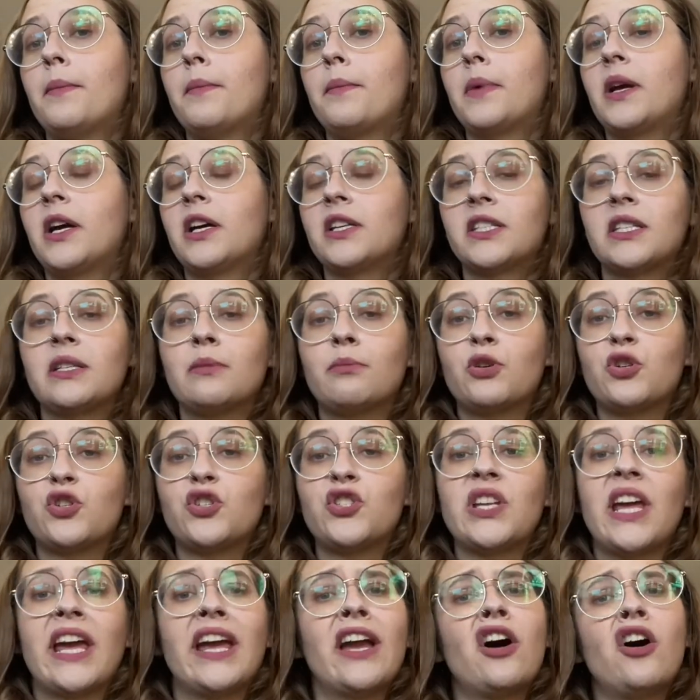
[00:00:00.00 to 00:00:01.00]
customers
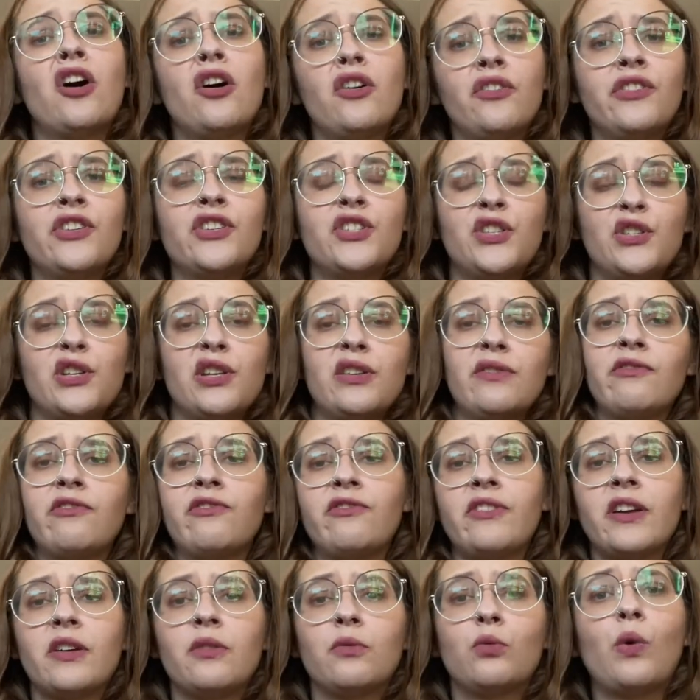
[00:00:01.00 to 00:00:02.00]
say, oh, this didn't
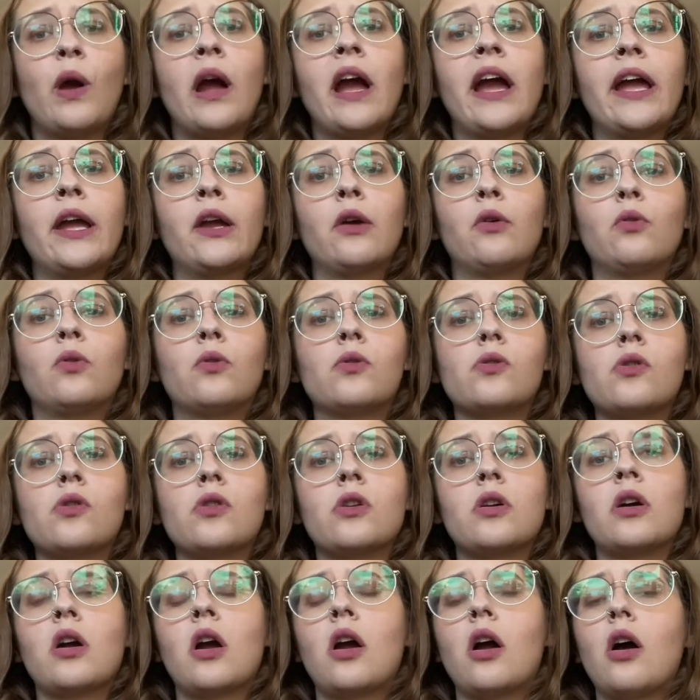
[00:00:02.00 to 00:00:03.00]
fit right,
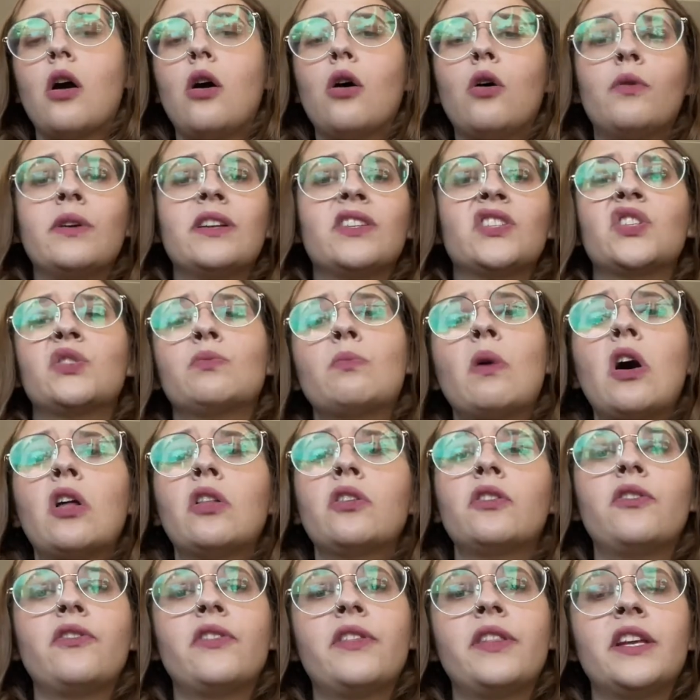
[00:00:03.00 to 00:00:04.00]
or oh, it's
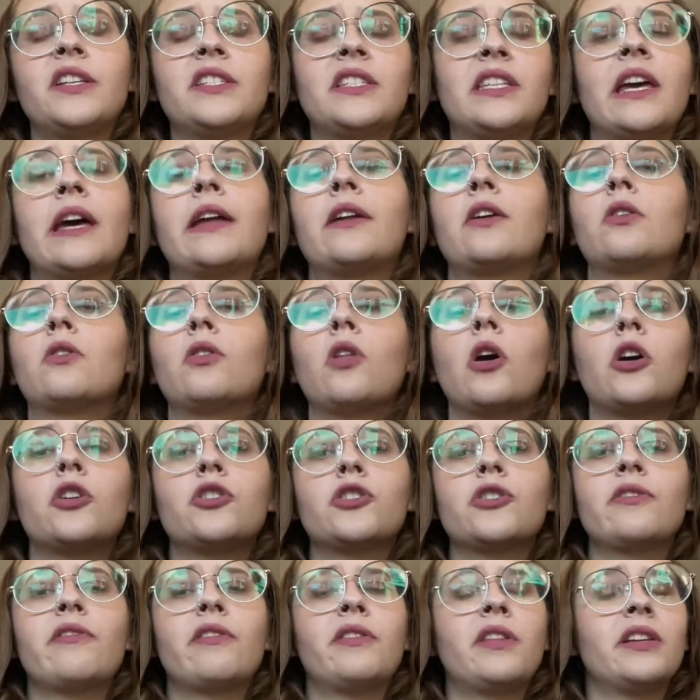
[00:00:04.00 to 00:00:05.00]
smaller than they said, or
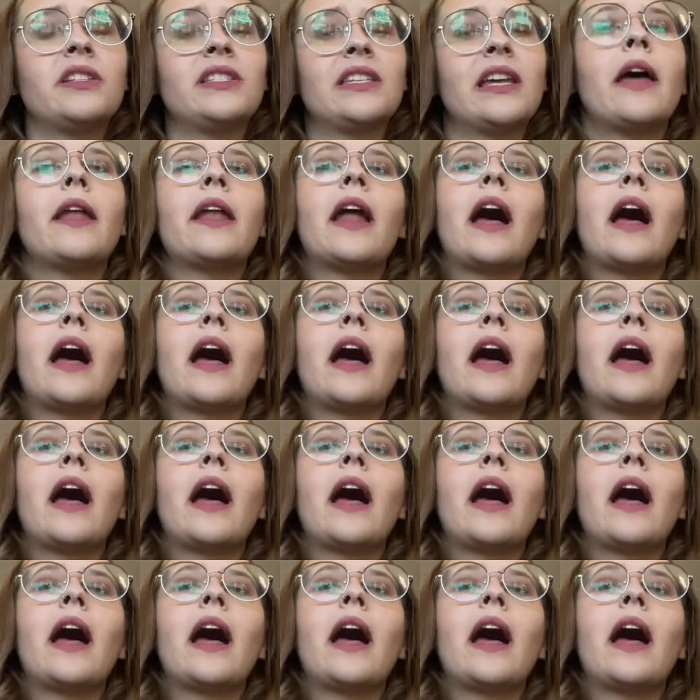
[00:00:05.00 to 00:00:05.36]
larger than they said.